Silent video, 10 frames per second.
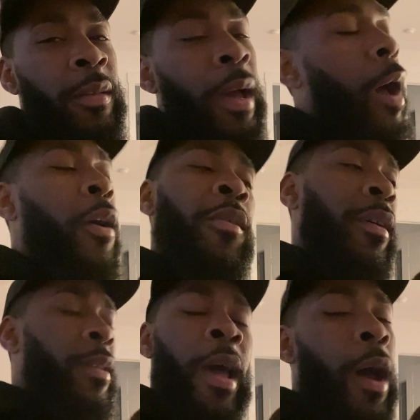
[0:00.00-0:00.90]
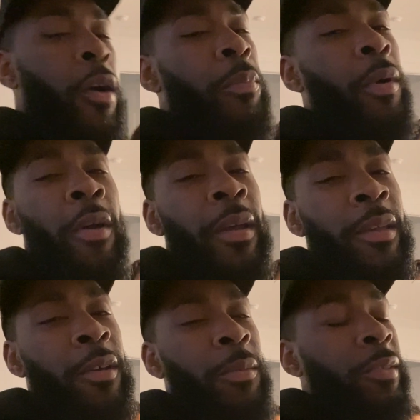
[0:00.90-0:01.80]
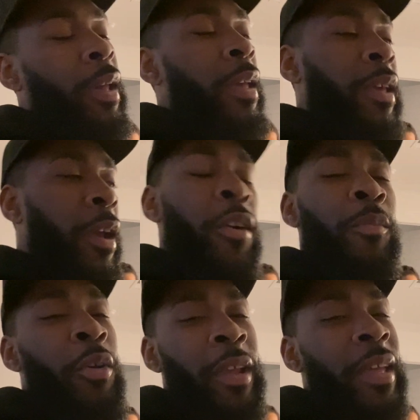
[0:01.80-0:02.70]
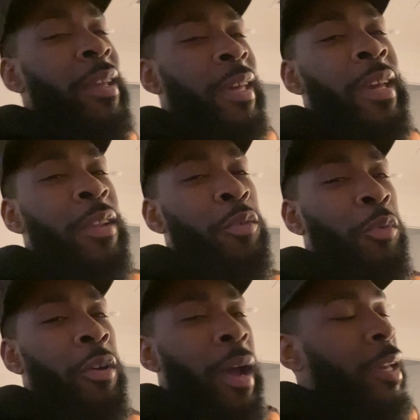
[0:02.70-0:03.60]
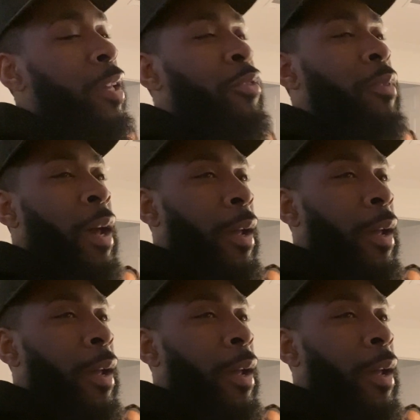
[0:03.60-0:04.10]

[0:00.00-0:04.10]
Our boy. You know what I'm saying? He get hurt more than any kid in the world. I kid you not.